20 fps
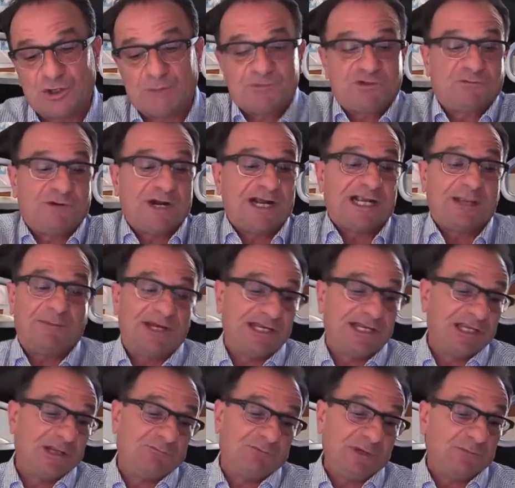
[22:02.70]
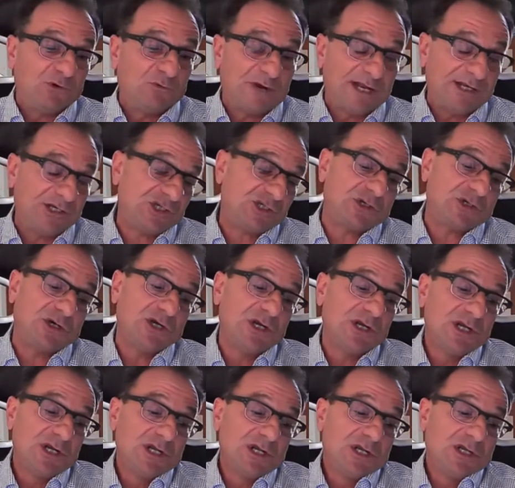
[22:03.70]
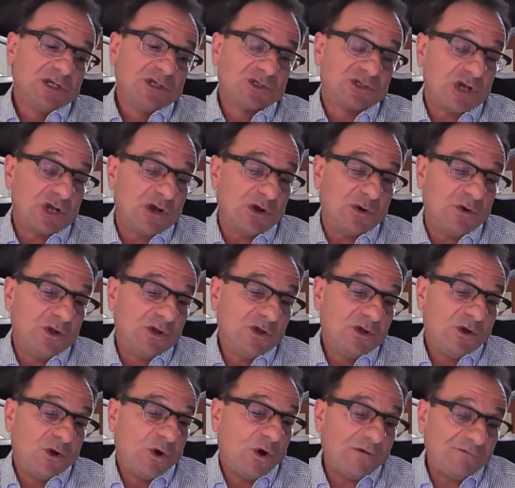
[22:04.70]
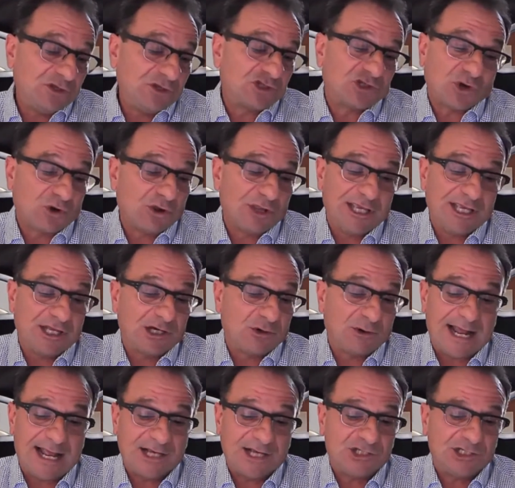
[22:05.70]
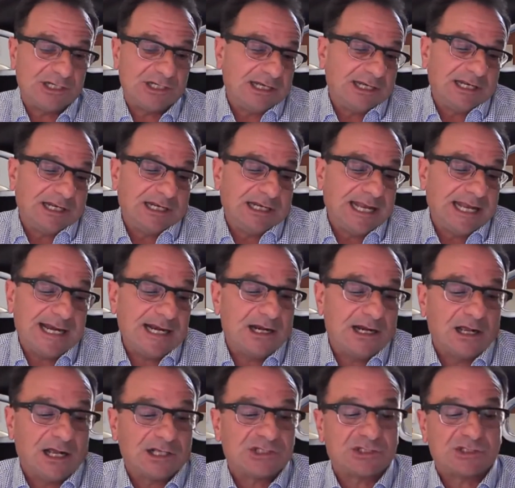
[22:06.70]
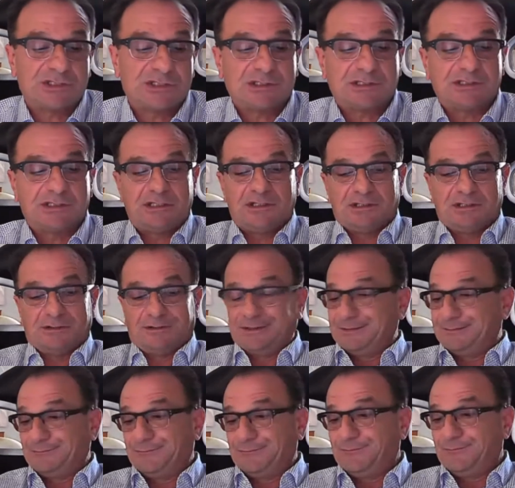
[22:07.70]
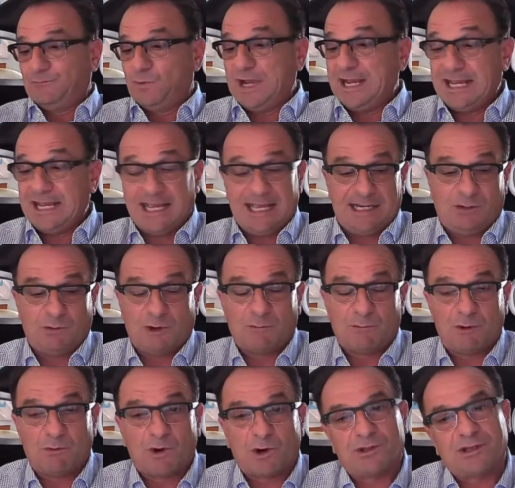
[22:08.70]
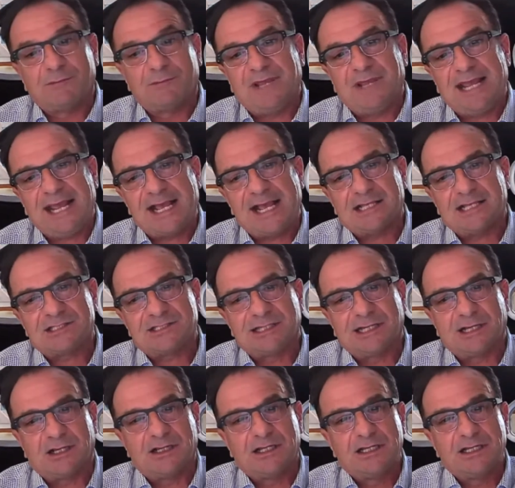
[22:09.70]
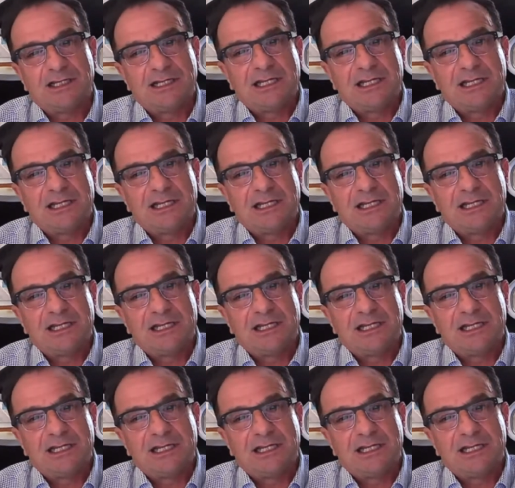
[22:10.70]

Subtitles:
terms of recommending that people register. So all this early interaction netted us way ahead of where we were in the past. Now,